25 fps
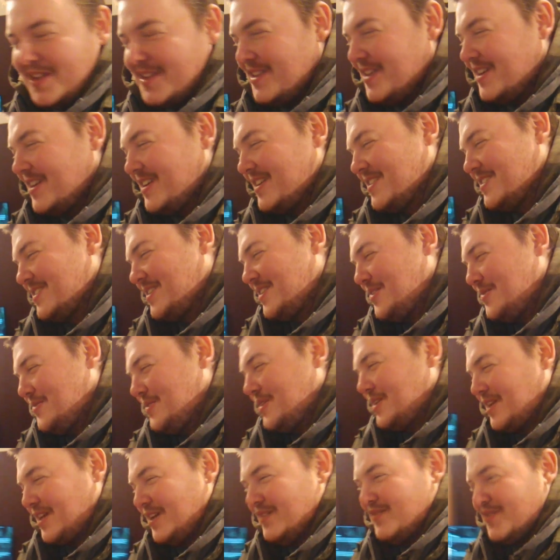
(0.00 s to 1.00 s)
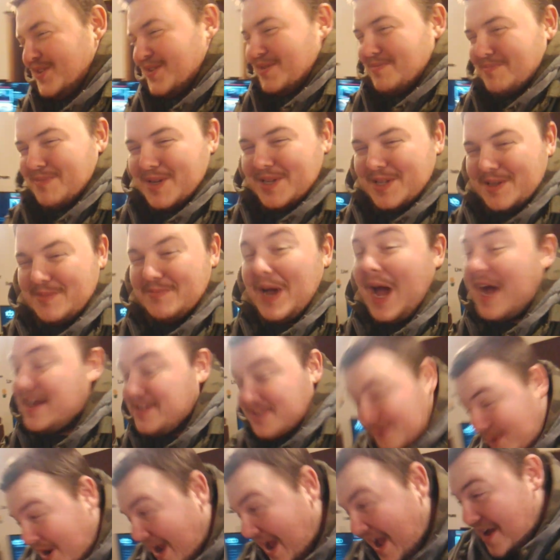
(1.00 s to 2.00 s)
I'm totally lying because I don't want to give you the
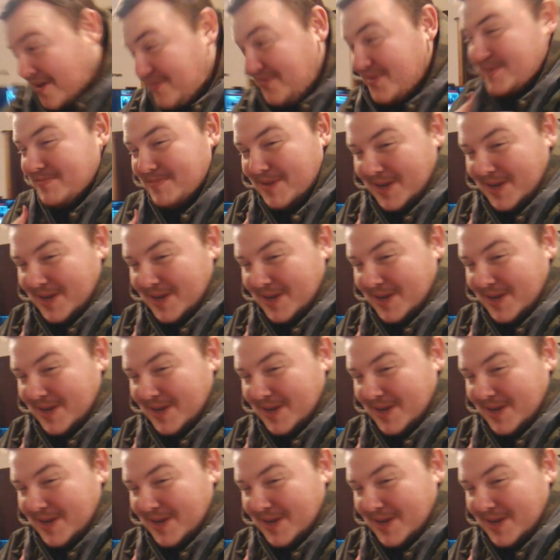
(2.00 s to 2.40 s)
money, but I do